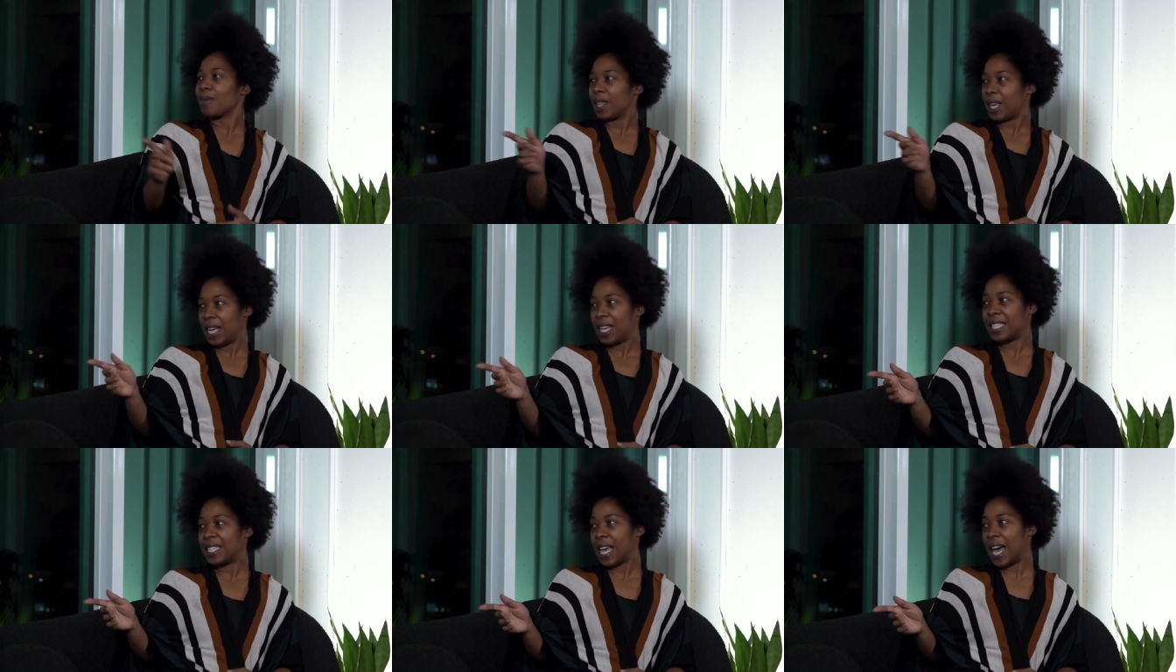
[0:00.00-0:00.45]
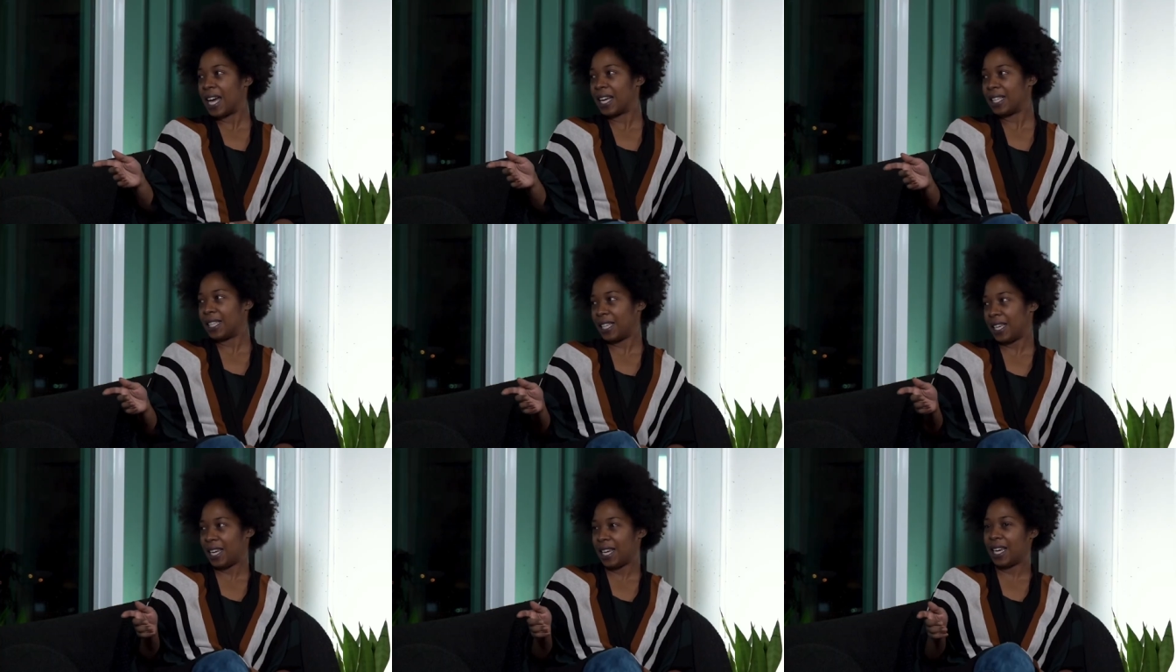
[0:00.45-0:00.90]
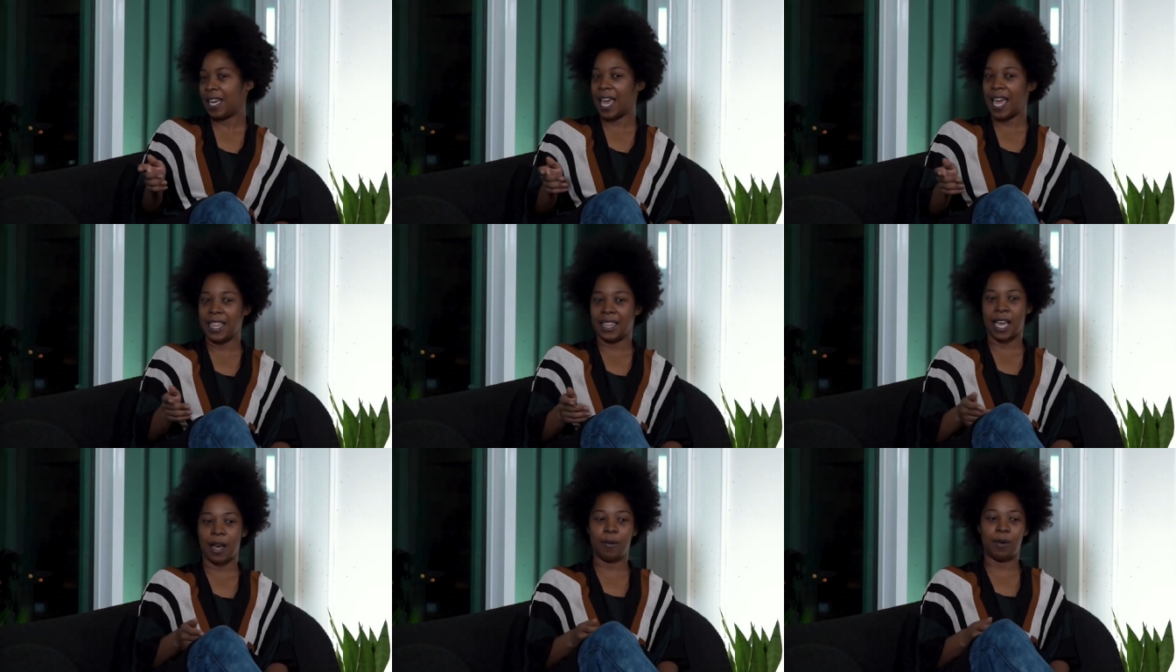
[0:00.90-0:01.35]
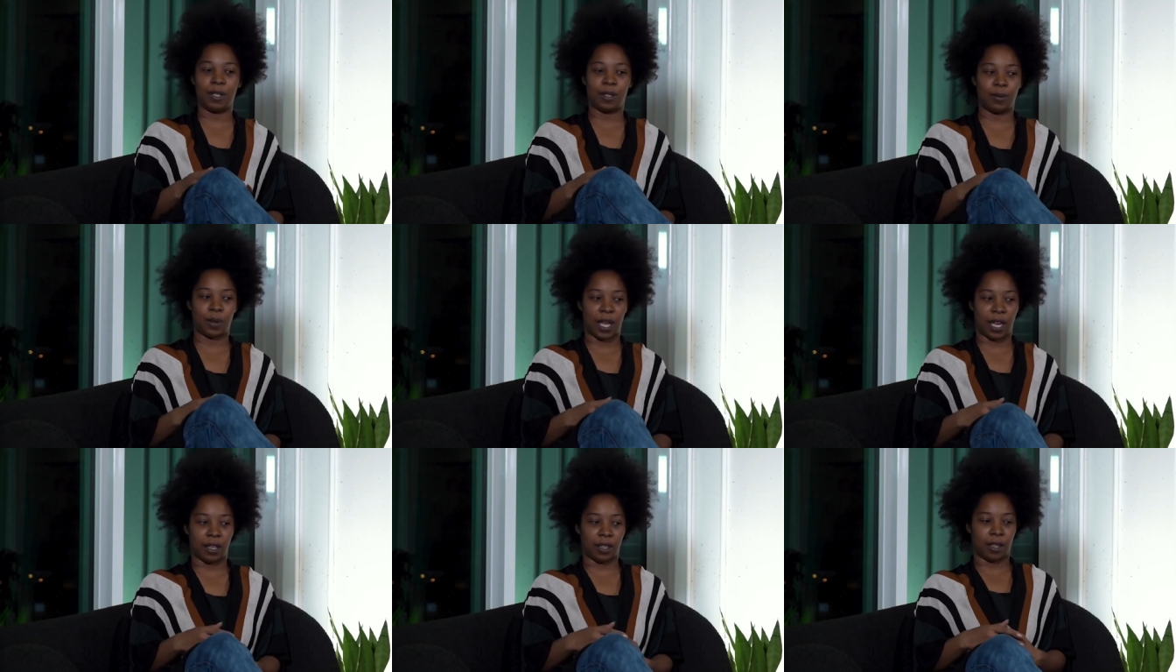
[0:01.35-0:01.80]
Exactly. Mm -hmm. And that was
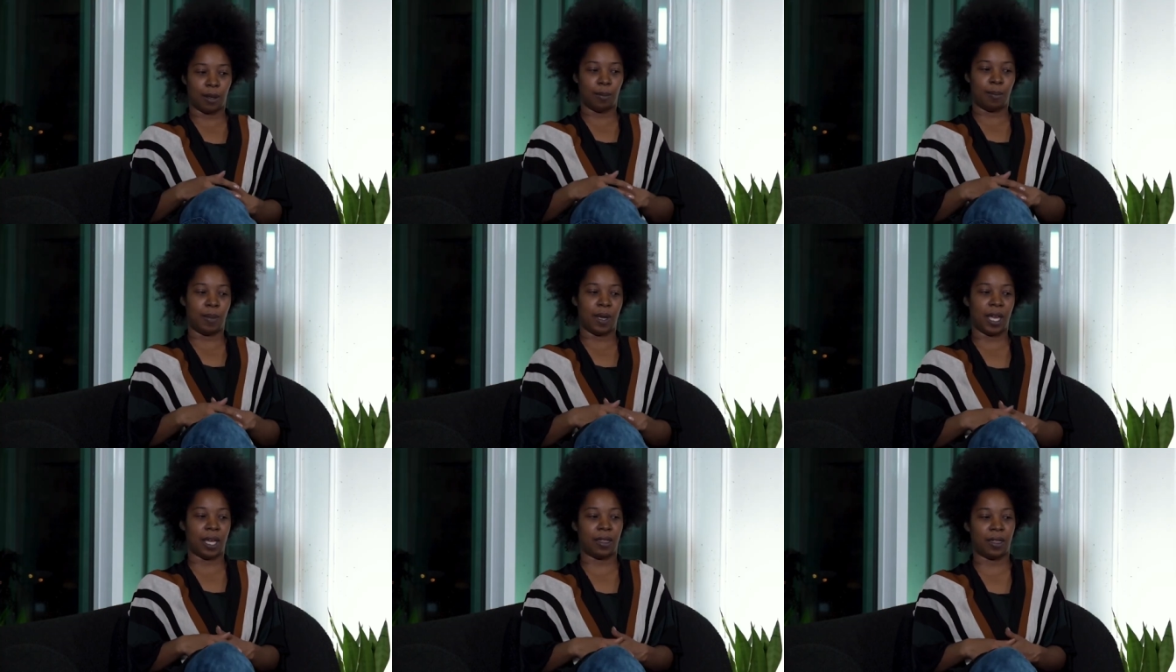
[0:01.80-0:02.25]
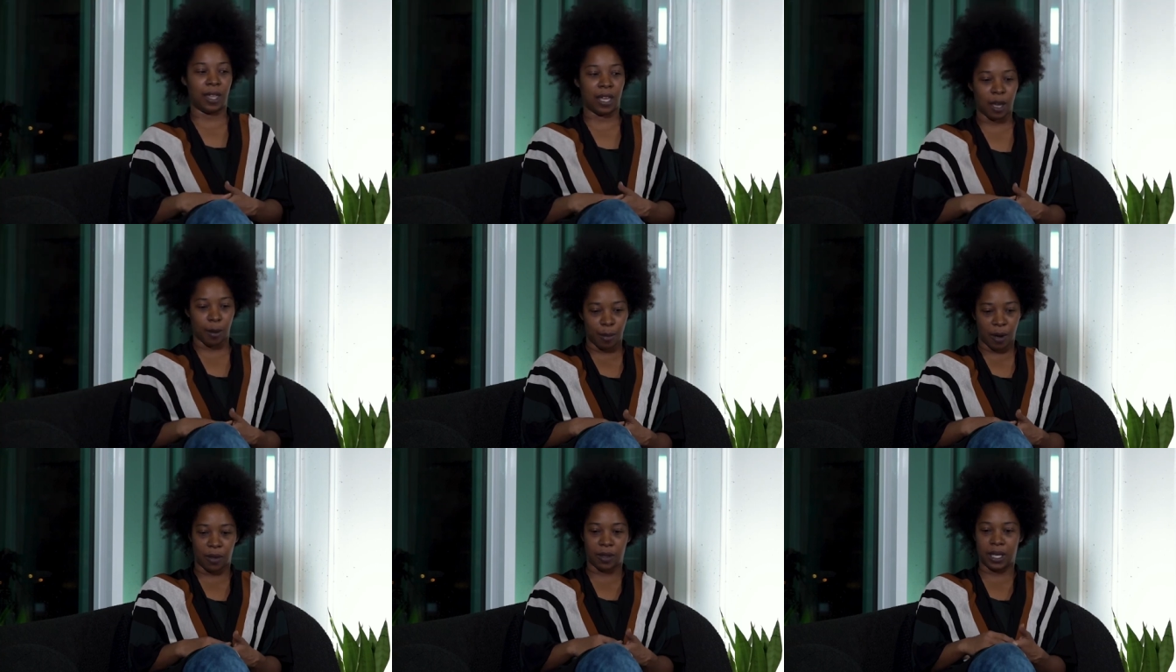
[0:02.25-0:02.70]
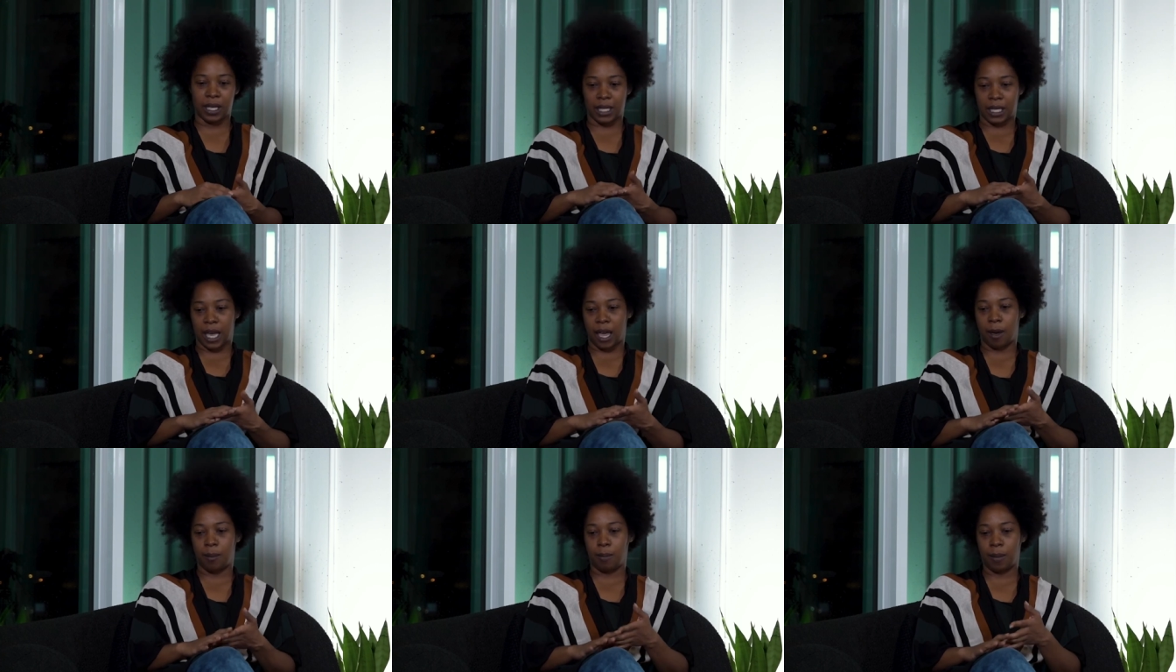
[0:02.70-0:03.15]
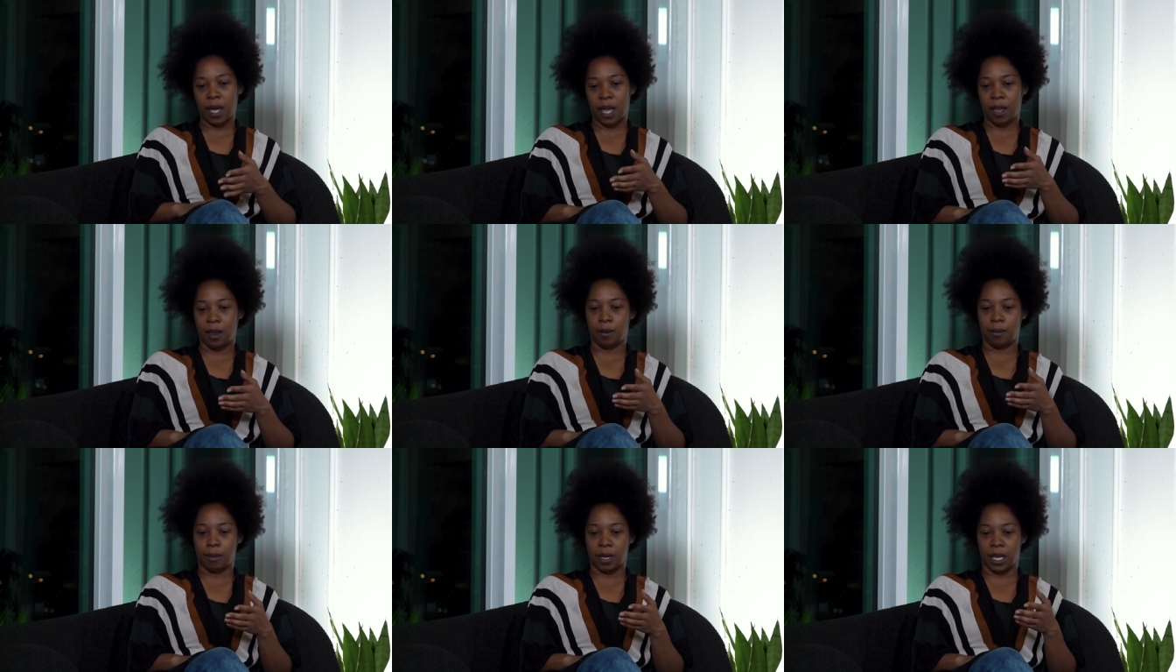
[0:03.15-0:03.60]
like the big thing about this campaign